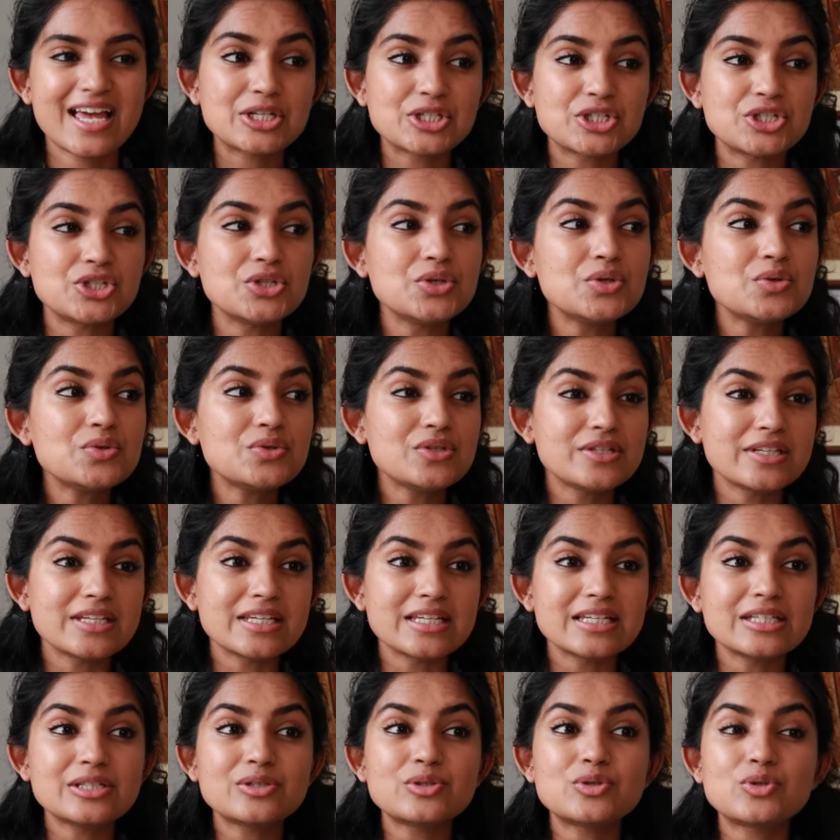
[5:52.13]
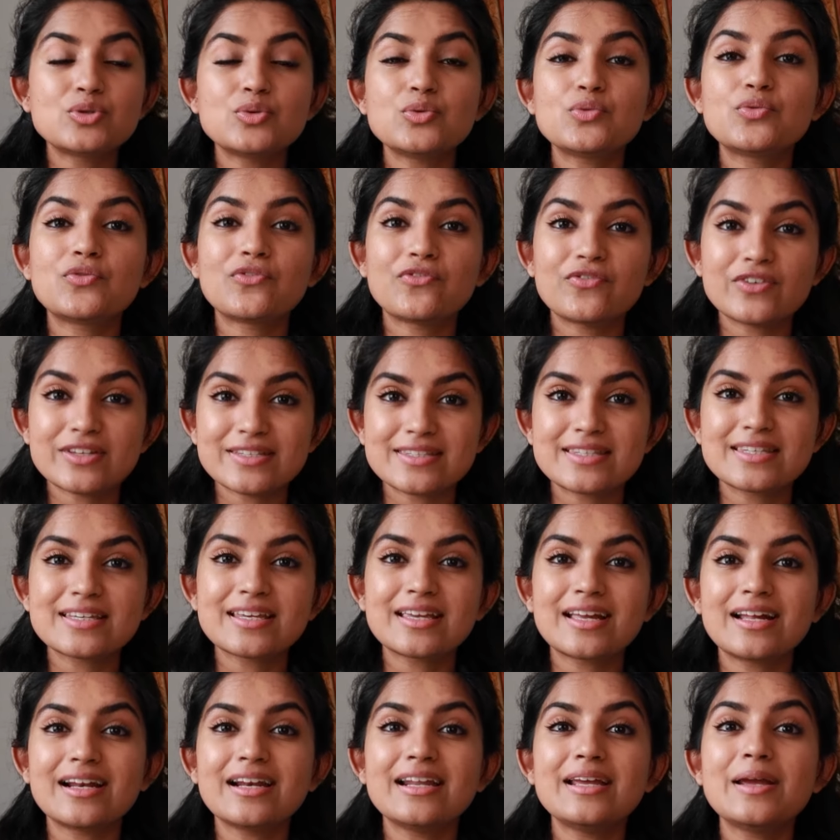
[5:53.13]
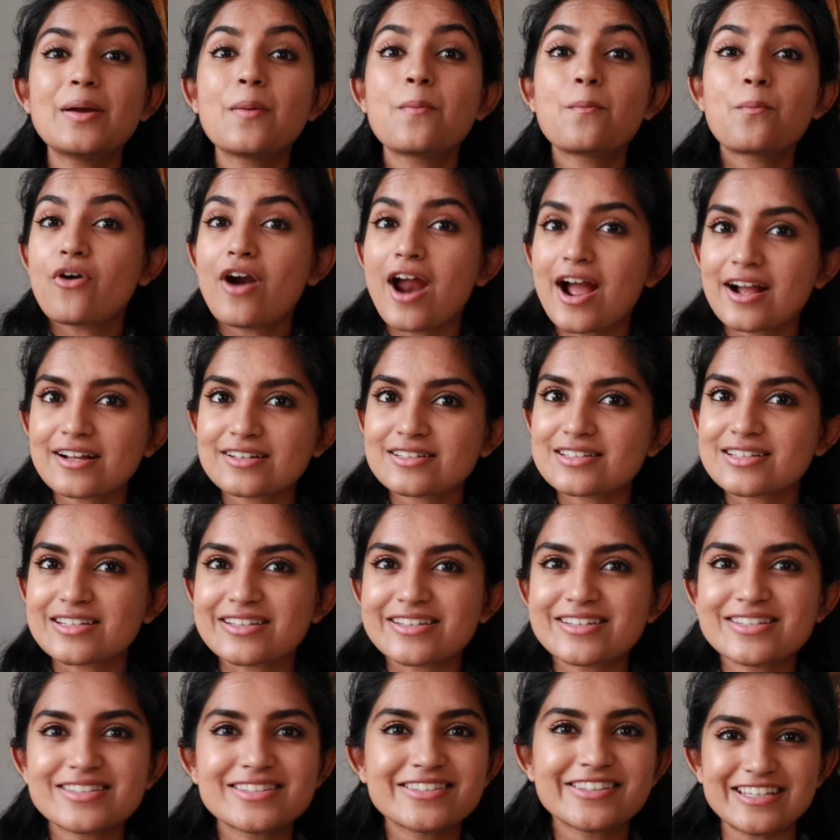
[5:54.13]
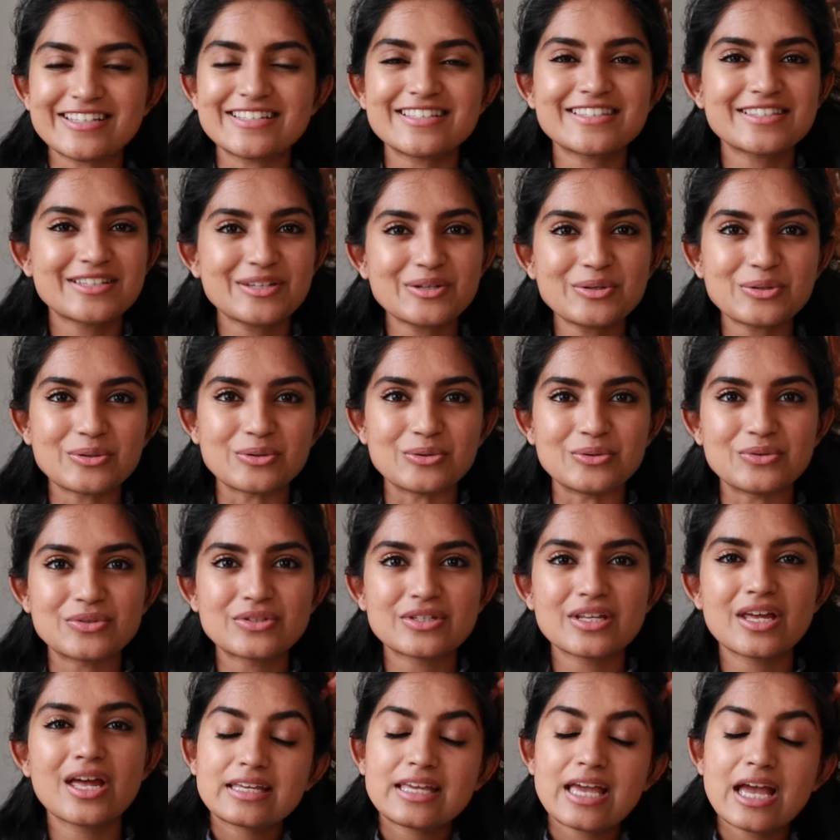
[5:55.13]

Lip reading: and you need to physically practice these skills.